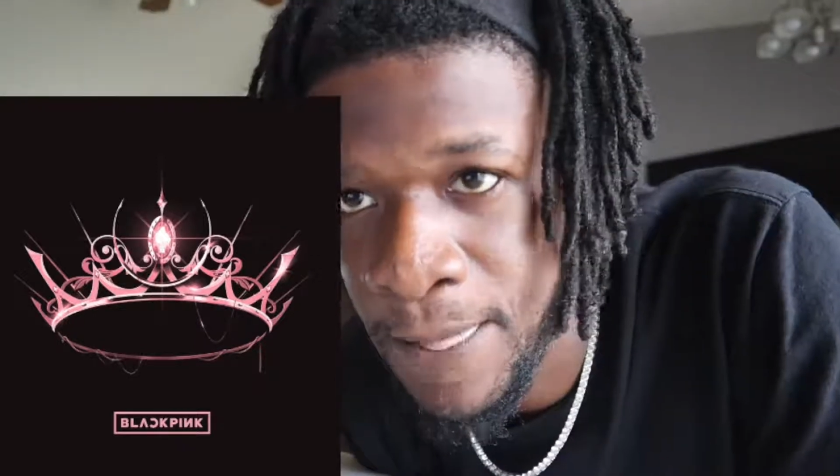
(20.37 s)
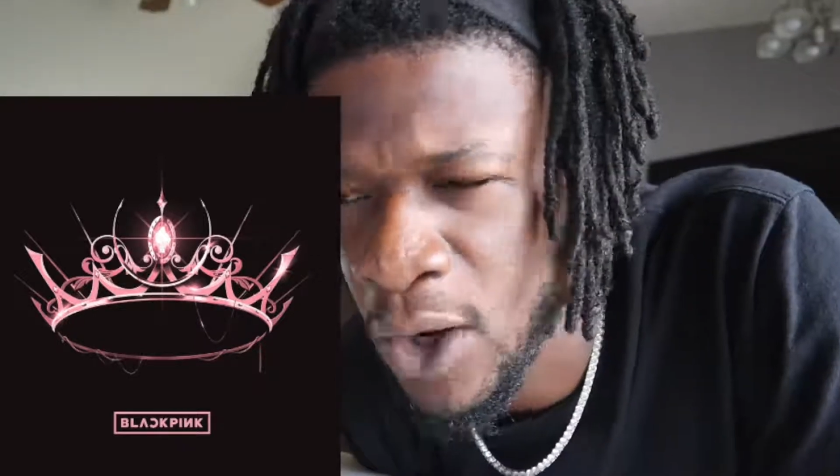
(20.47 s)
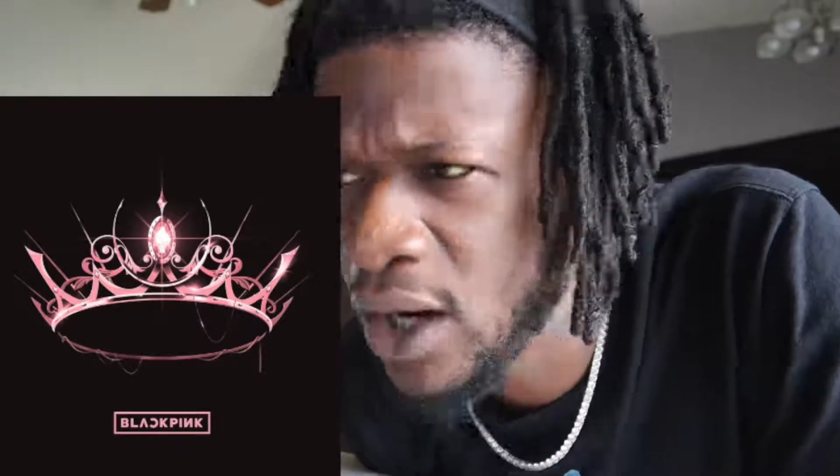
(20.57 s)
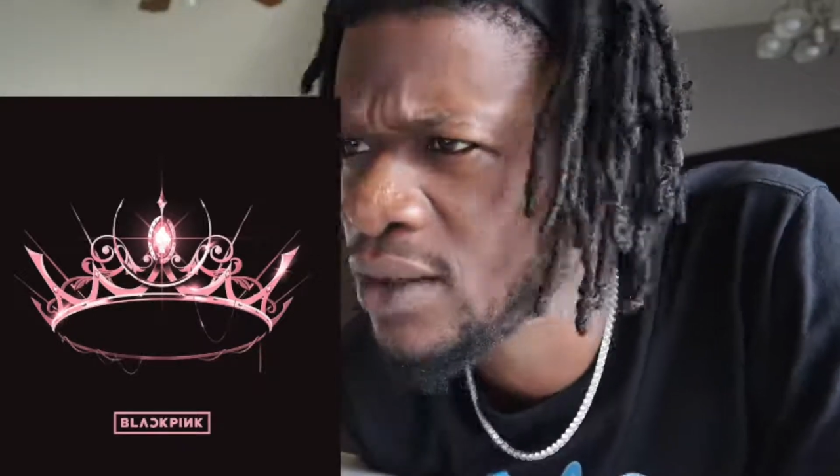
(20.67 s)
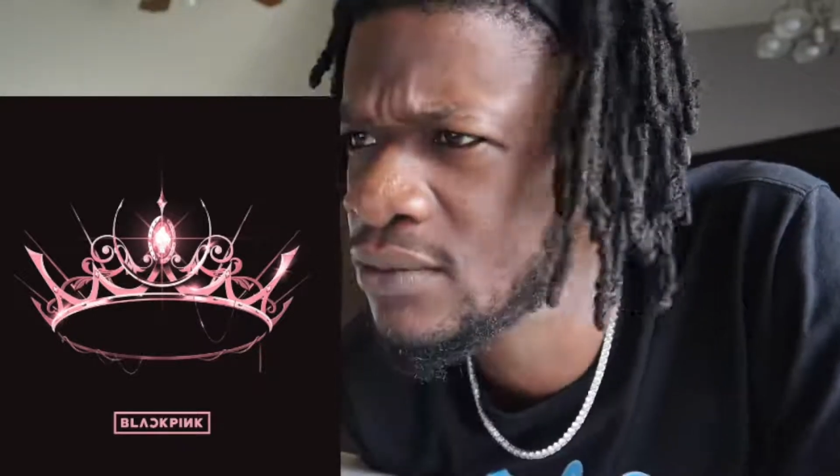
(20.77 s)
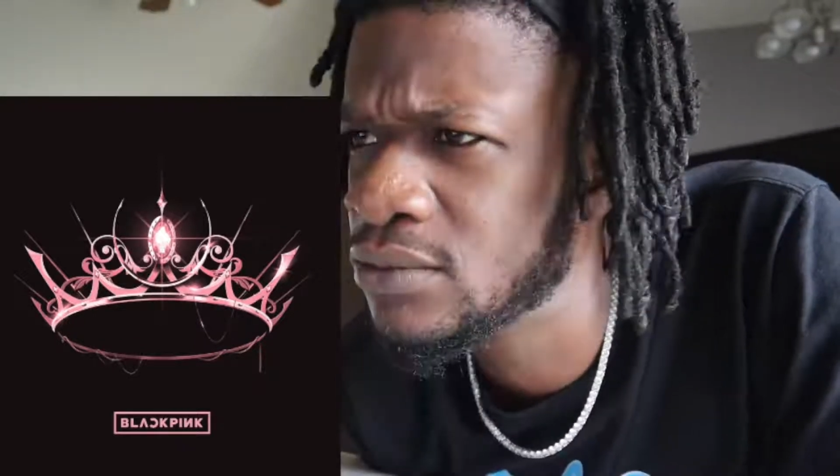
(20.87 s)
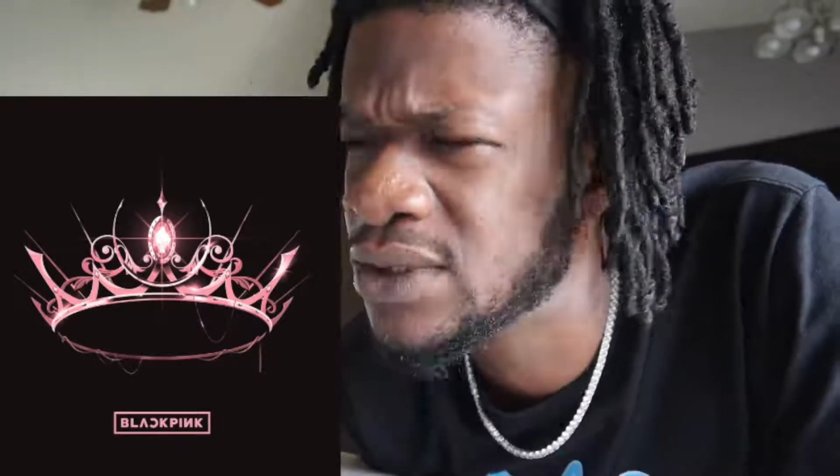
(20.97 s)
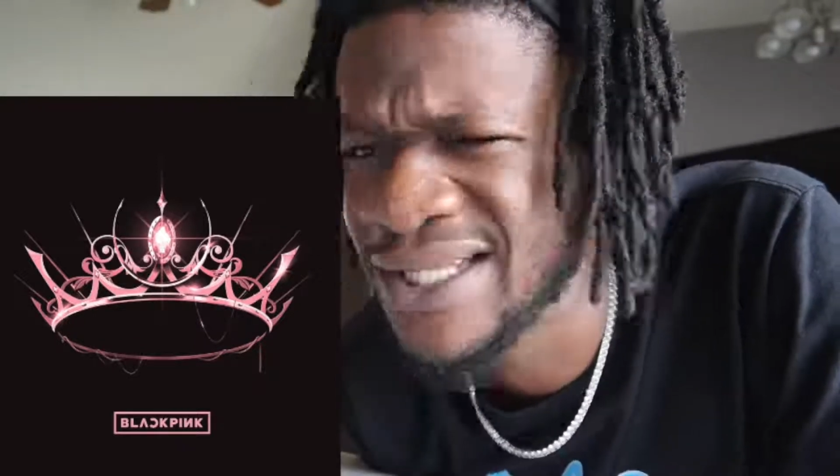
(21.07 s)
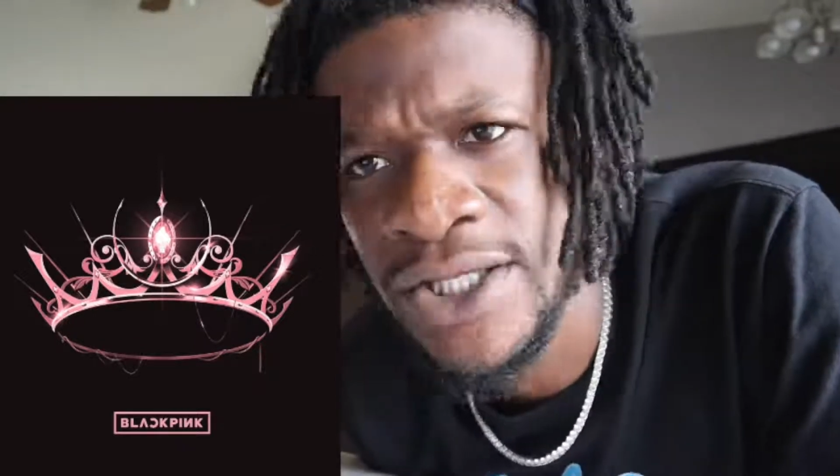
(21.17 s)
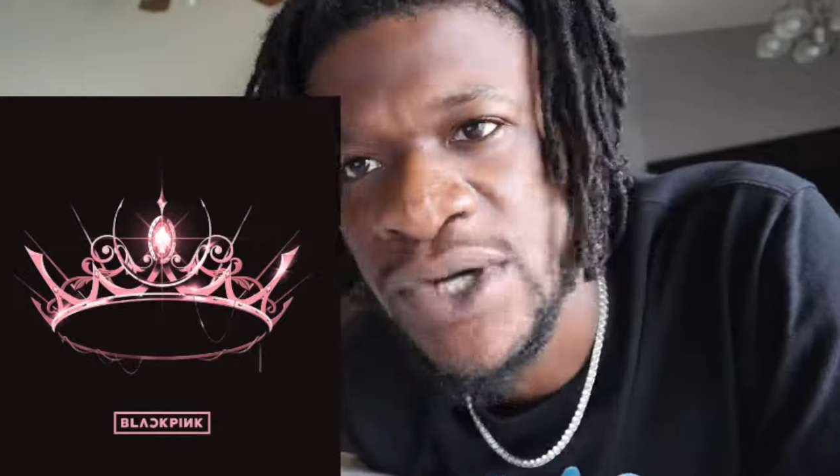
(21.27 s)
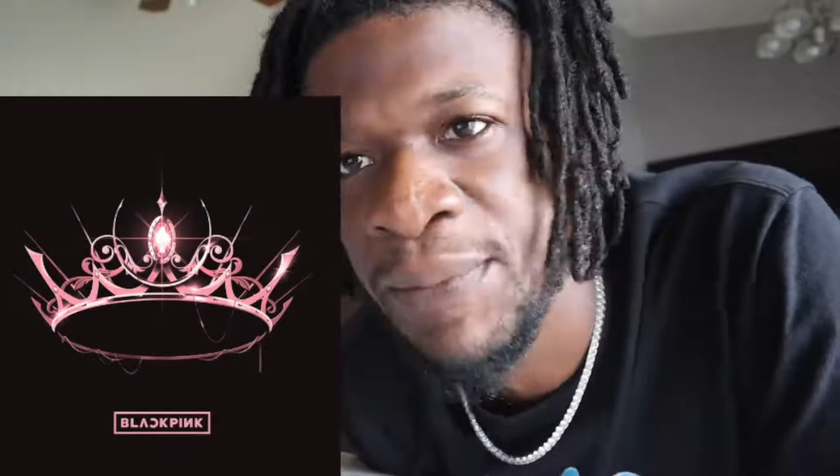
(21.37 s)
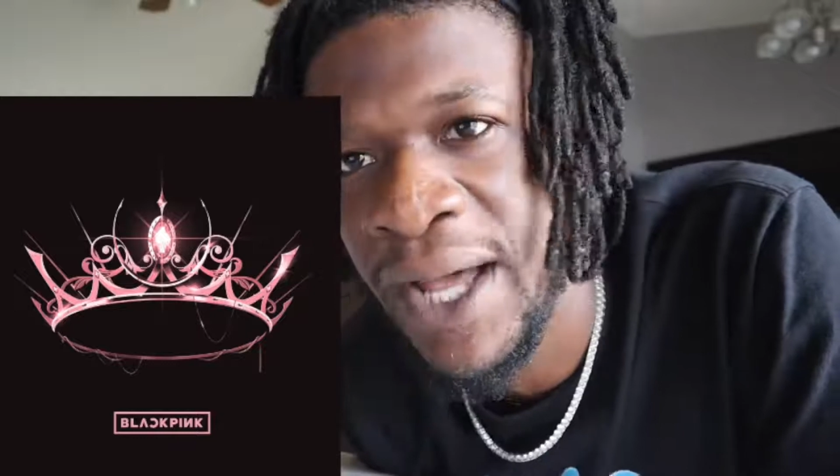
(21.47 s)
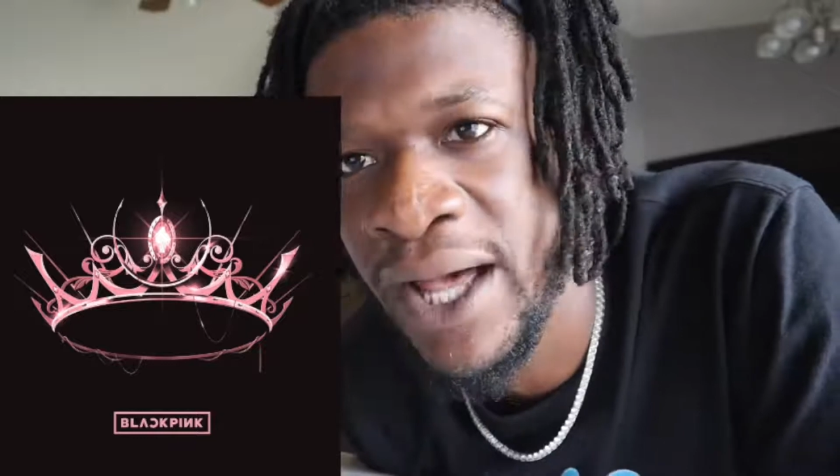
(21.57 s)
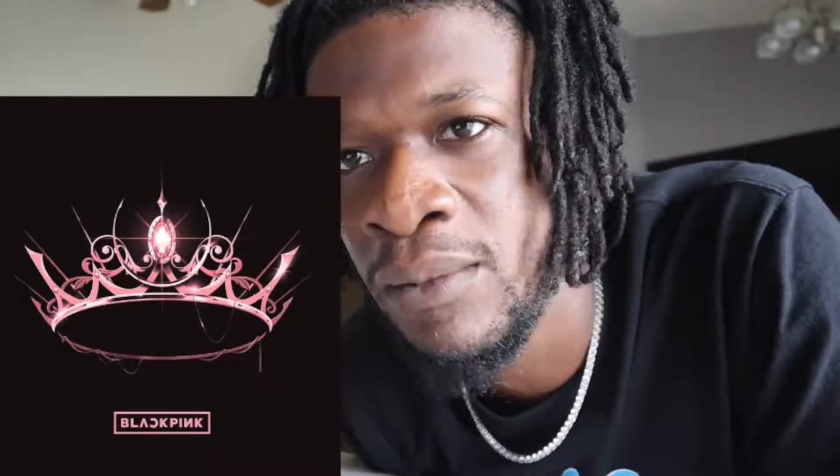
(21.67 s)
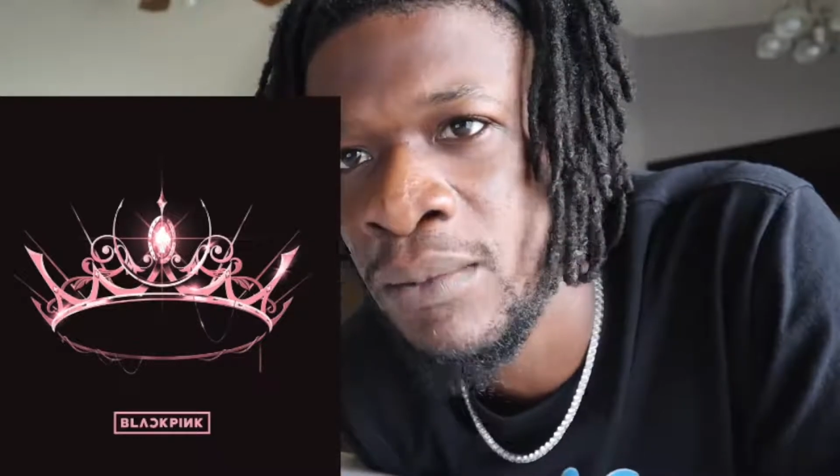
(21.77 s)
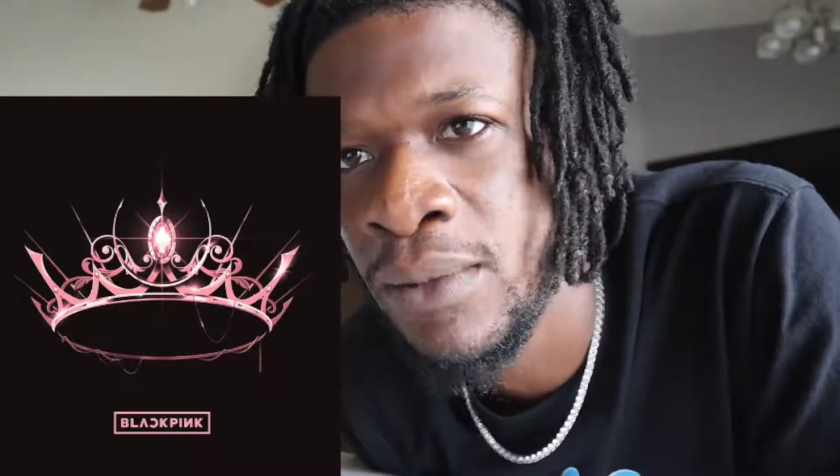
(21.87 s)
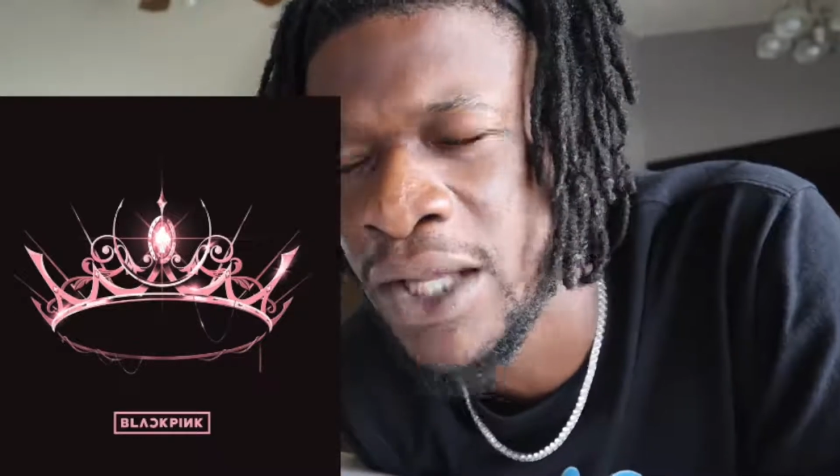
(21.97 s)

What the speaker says: Or did they drop an album?